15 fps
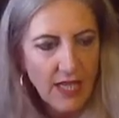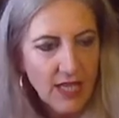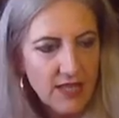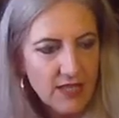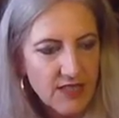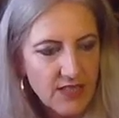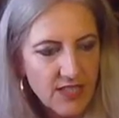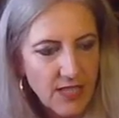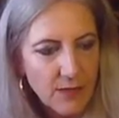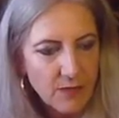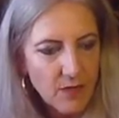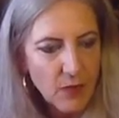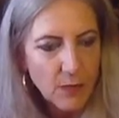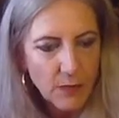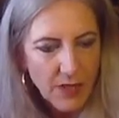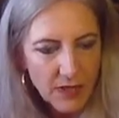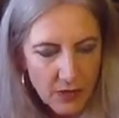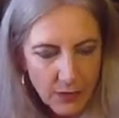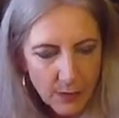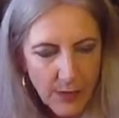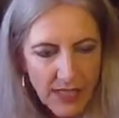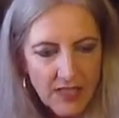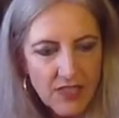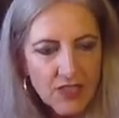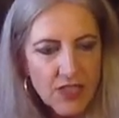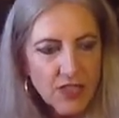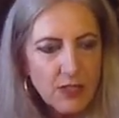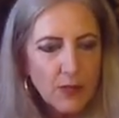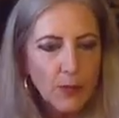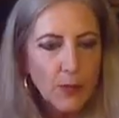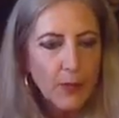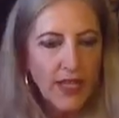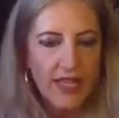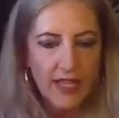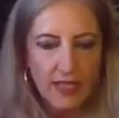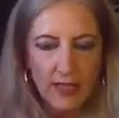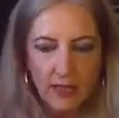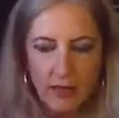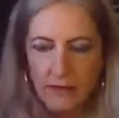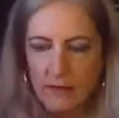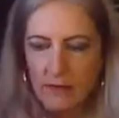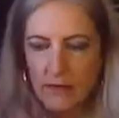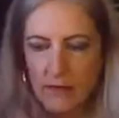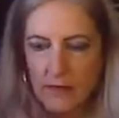And you're managing your pain.